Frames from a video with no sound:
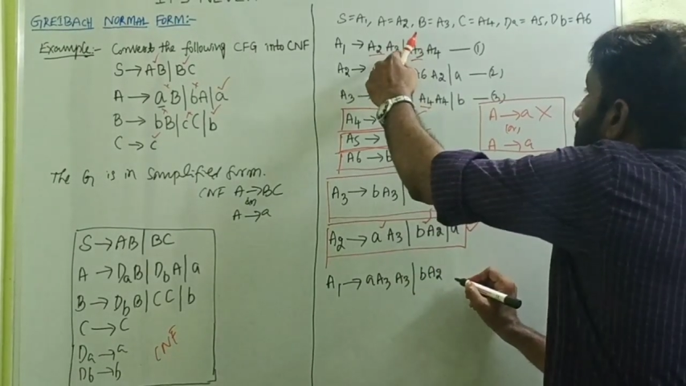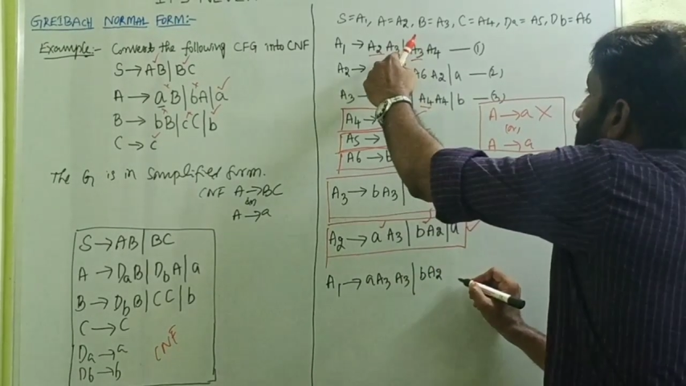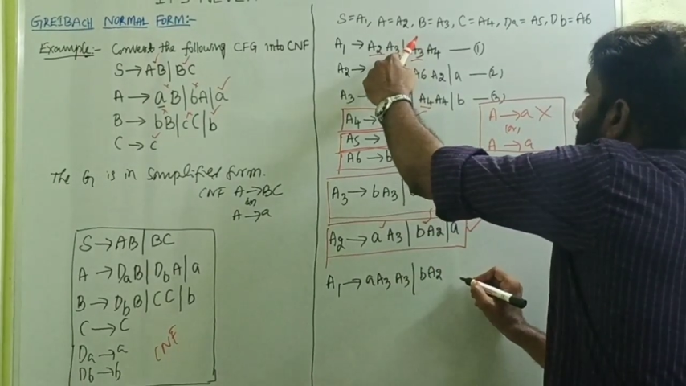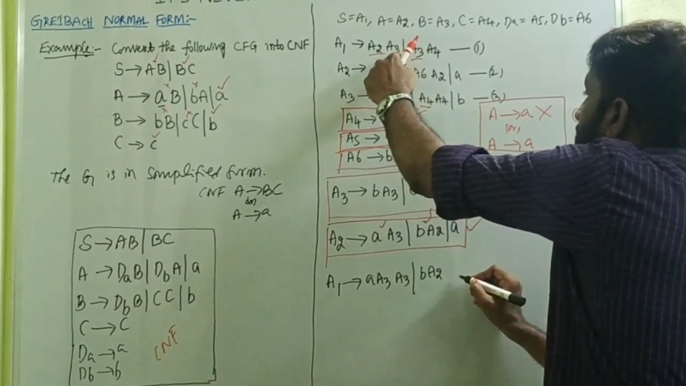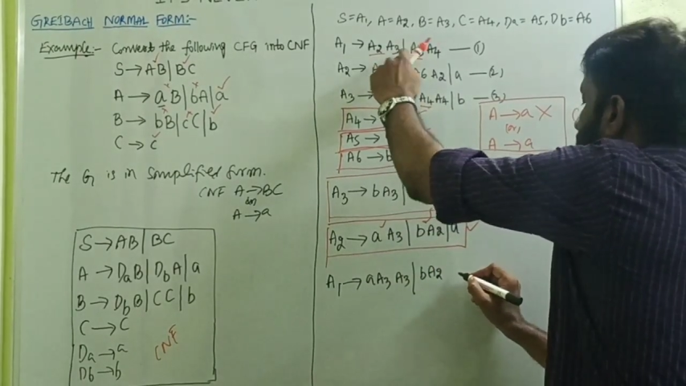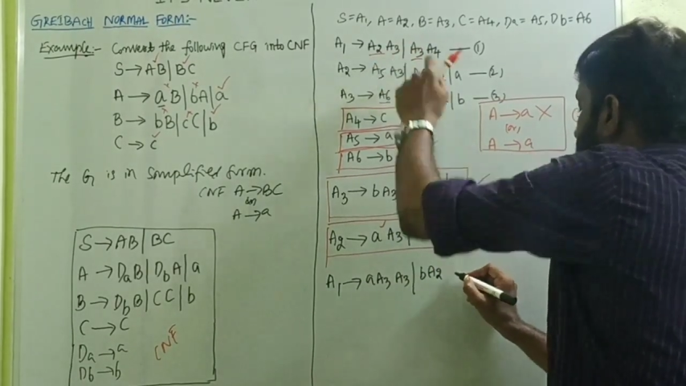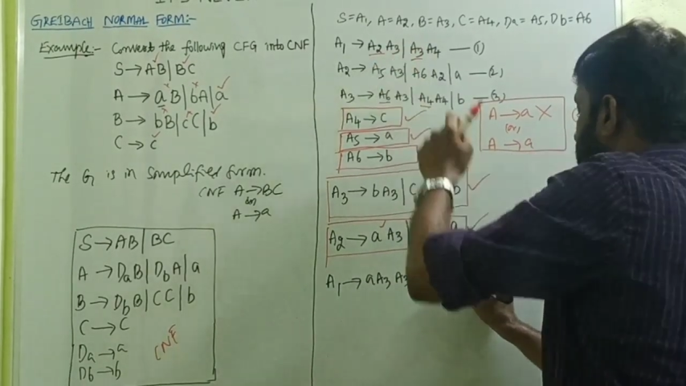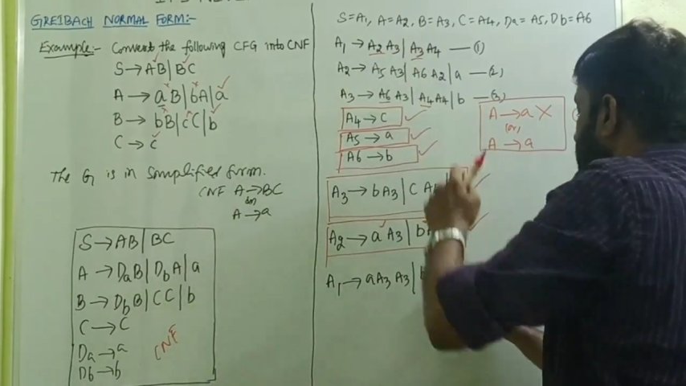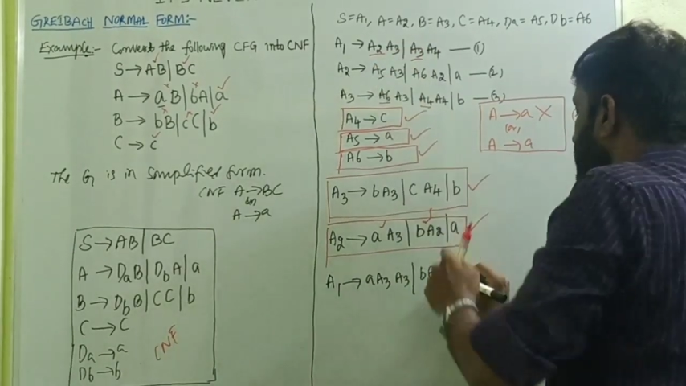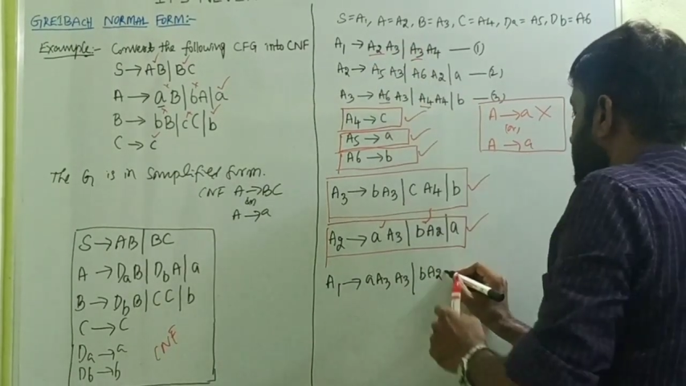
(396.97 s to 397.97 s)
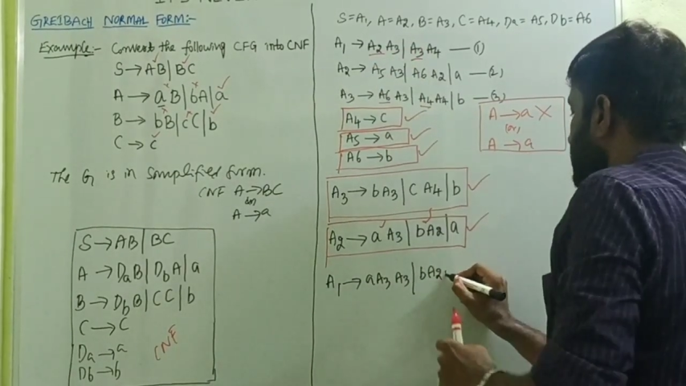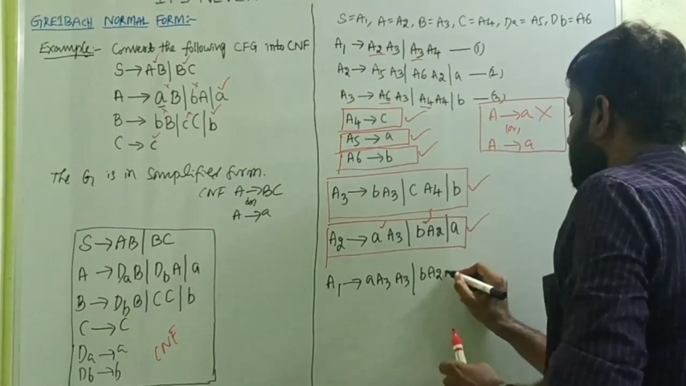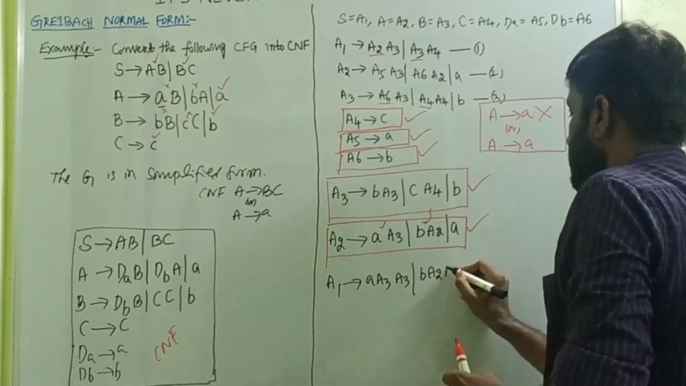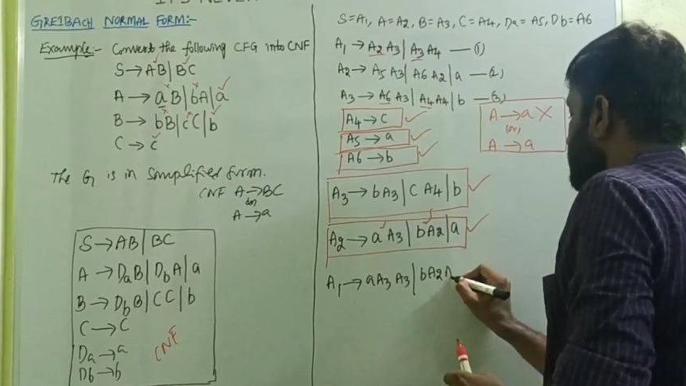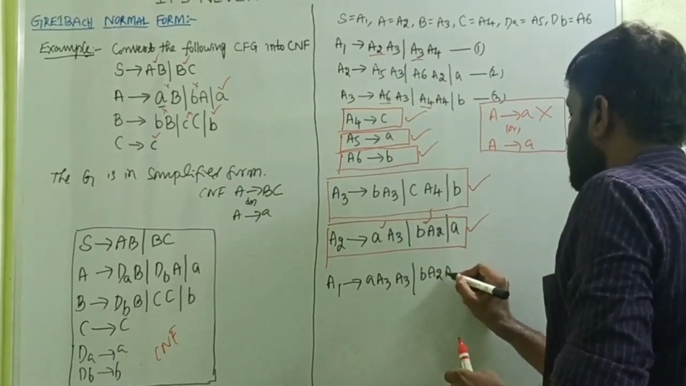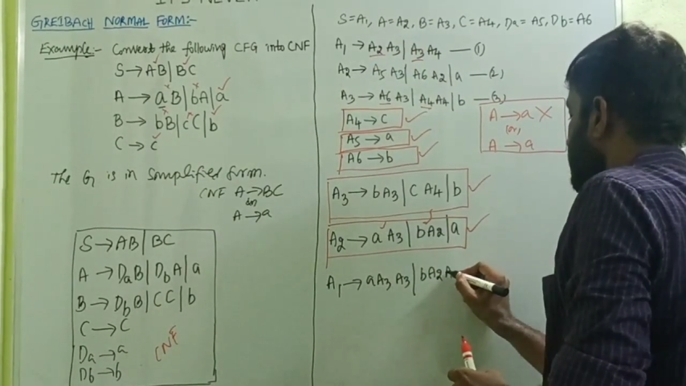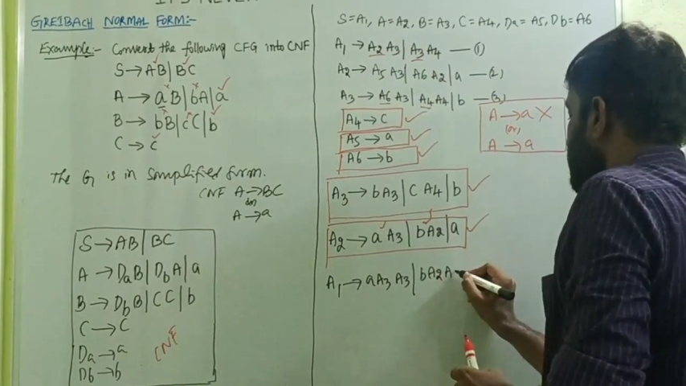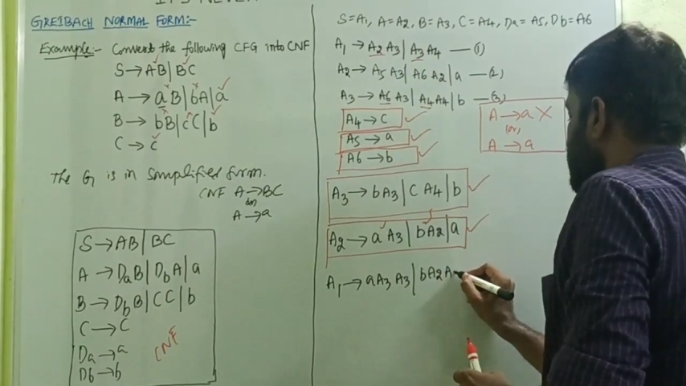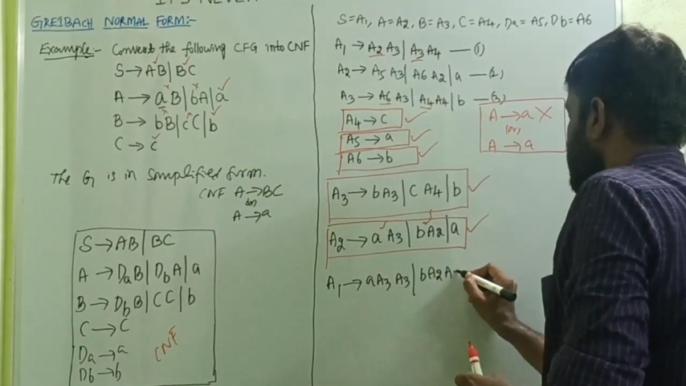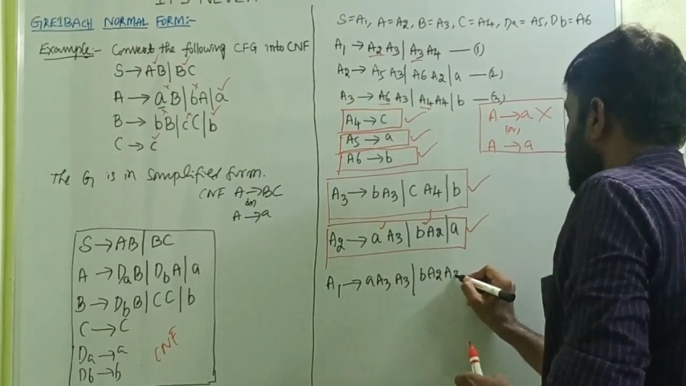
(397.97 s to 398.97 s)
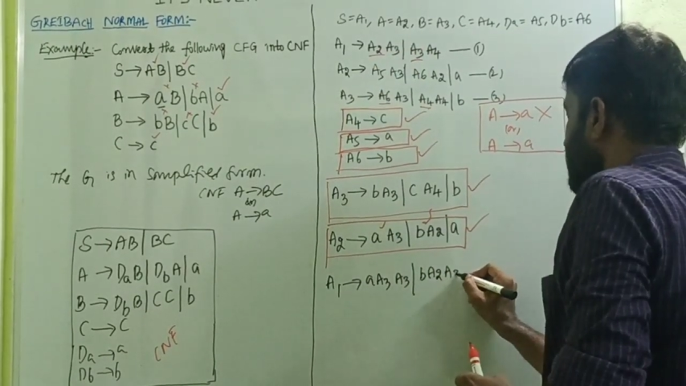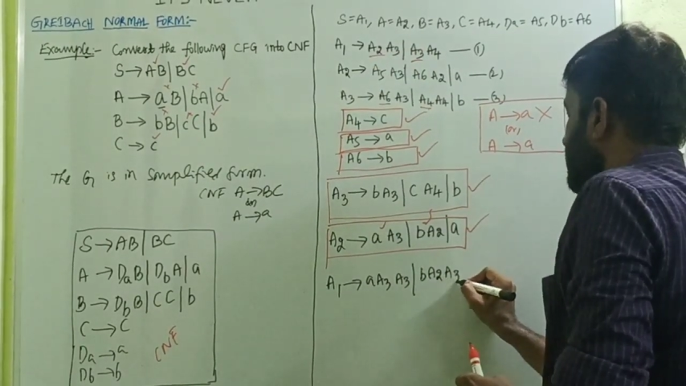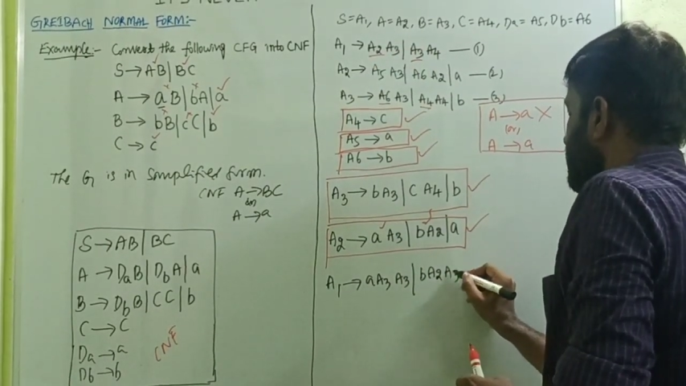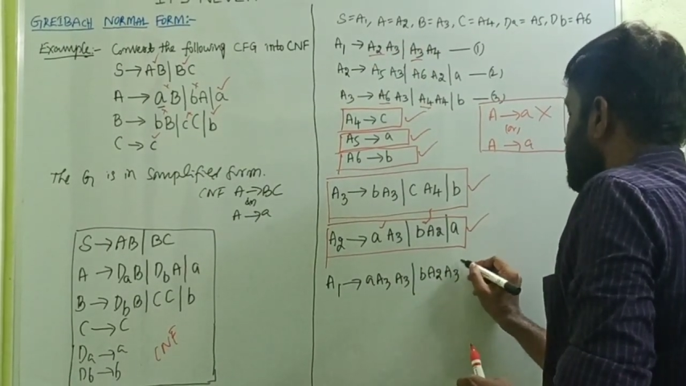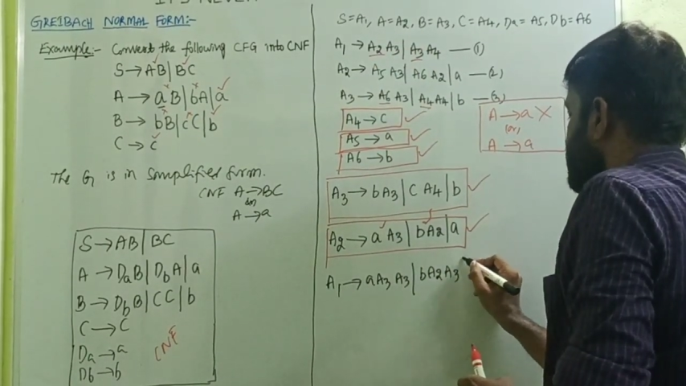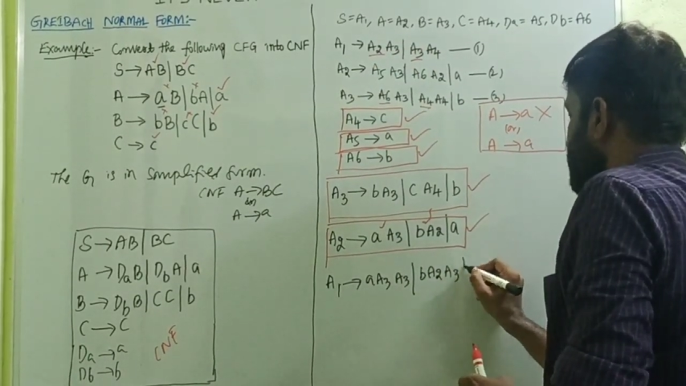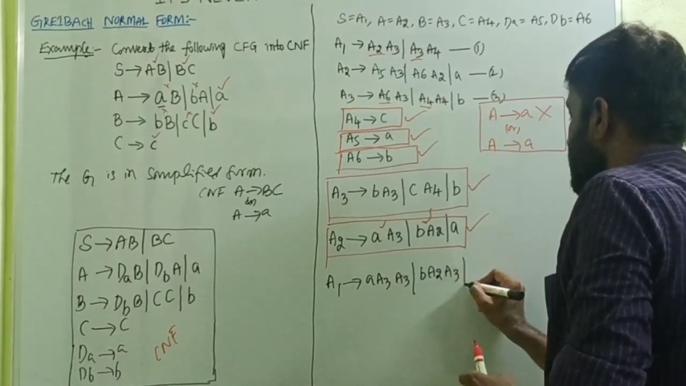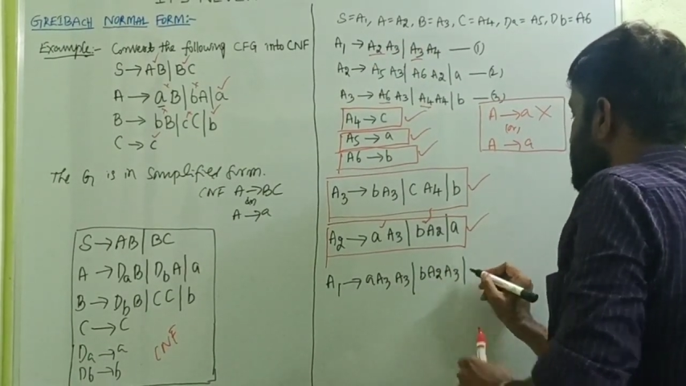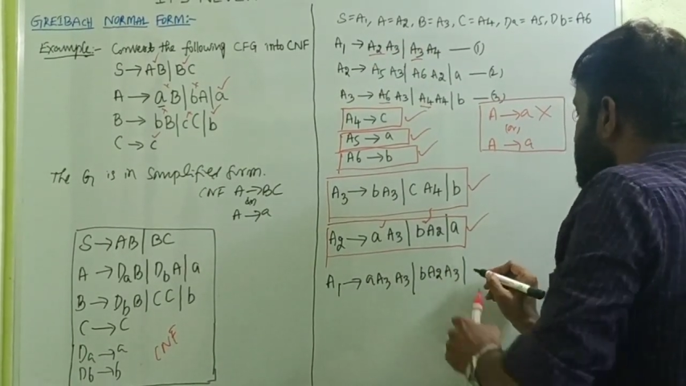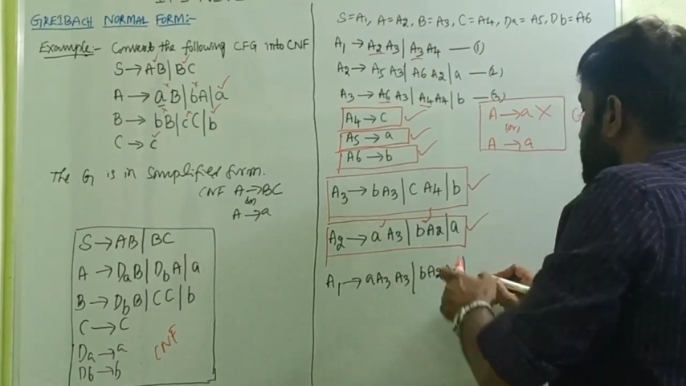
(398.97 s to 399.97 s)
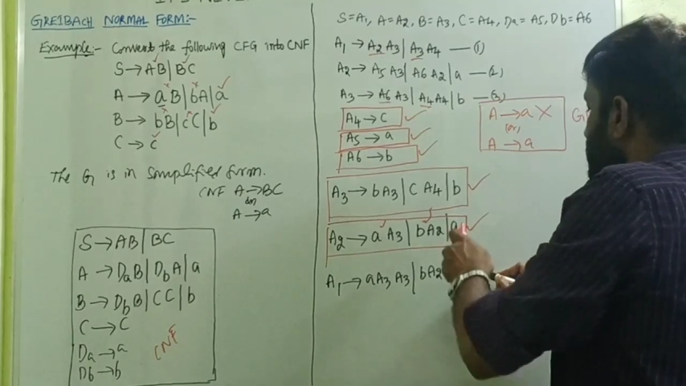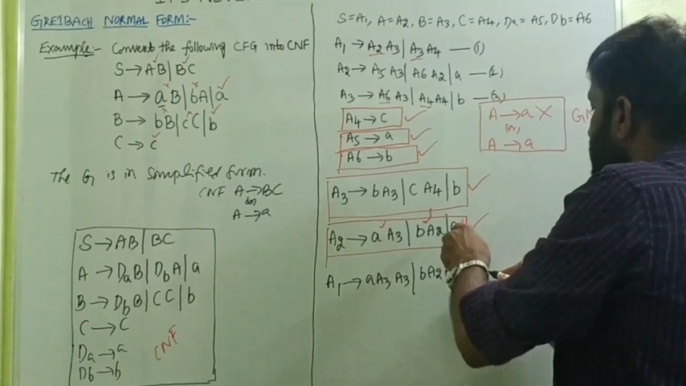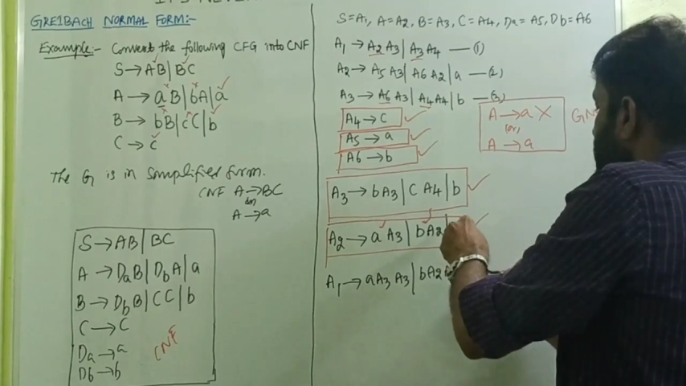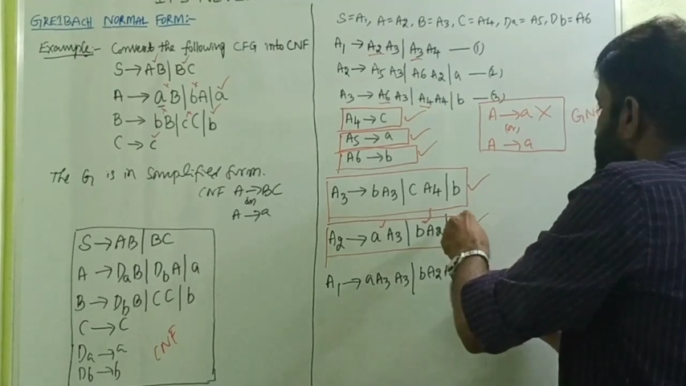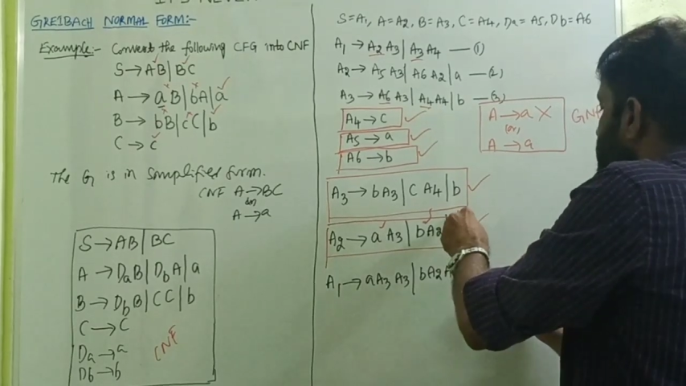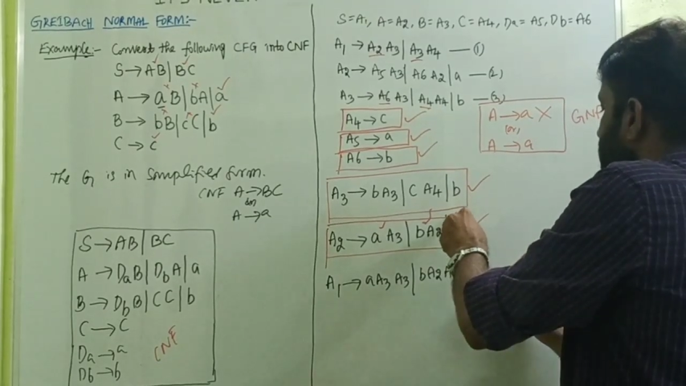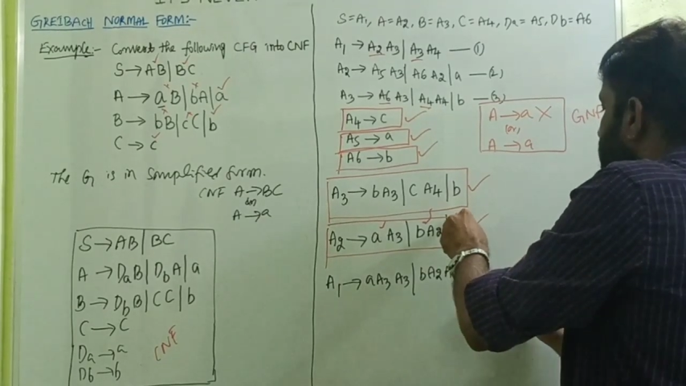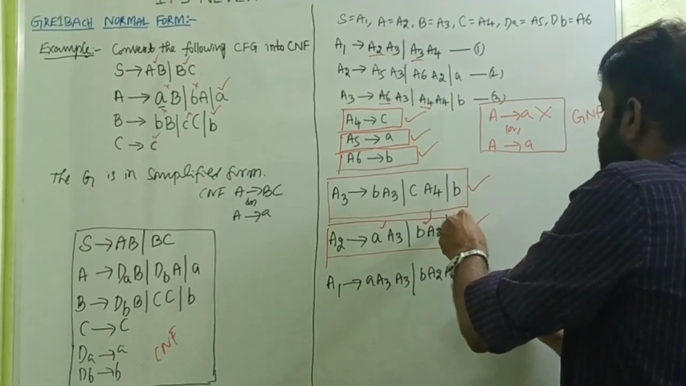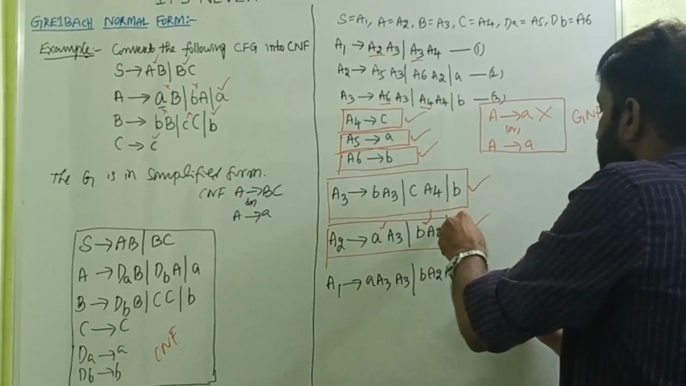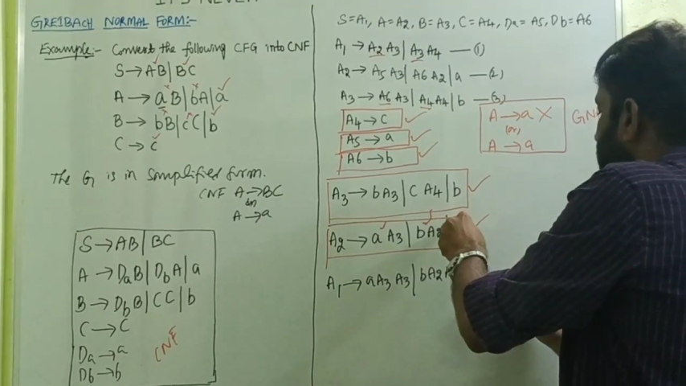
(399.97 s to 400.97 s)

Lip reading: No face is visible, so there are no lips to read.